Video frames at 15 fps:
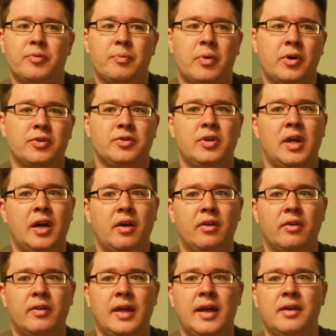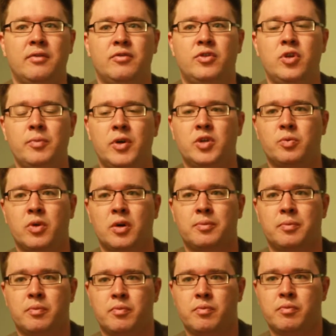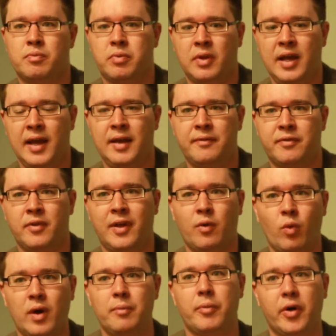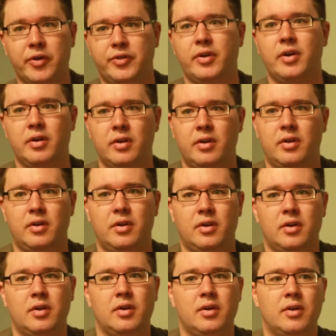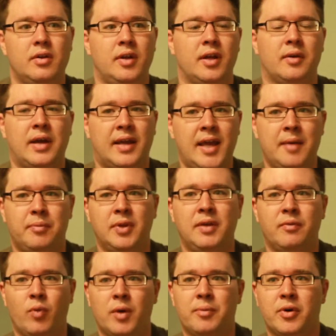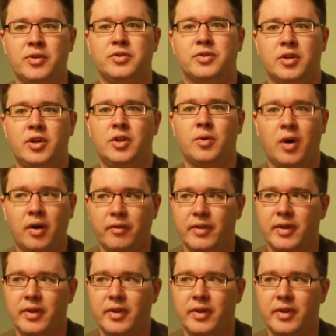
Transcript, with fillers: personnel. They had too much work planned for like one person. Like, I can't believe one person's going to do all of